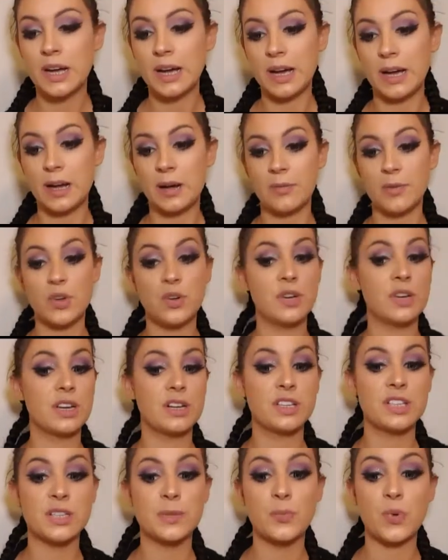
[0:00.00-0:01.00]
You can get
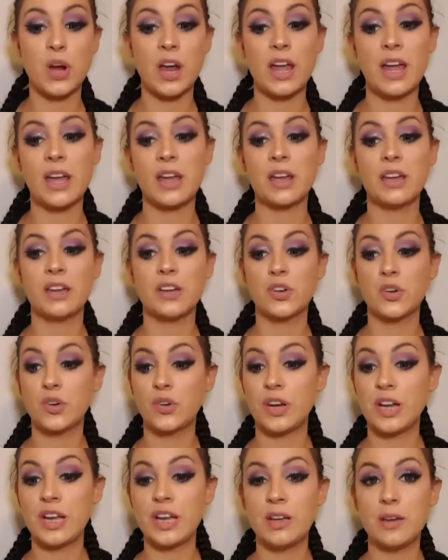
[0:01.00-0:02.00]
a spray,
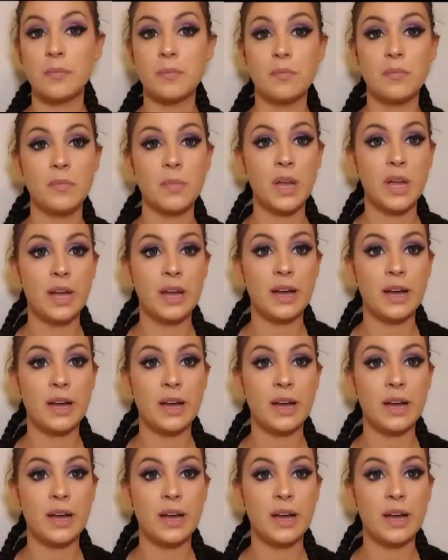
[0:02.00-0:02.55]
cream,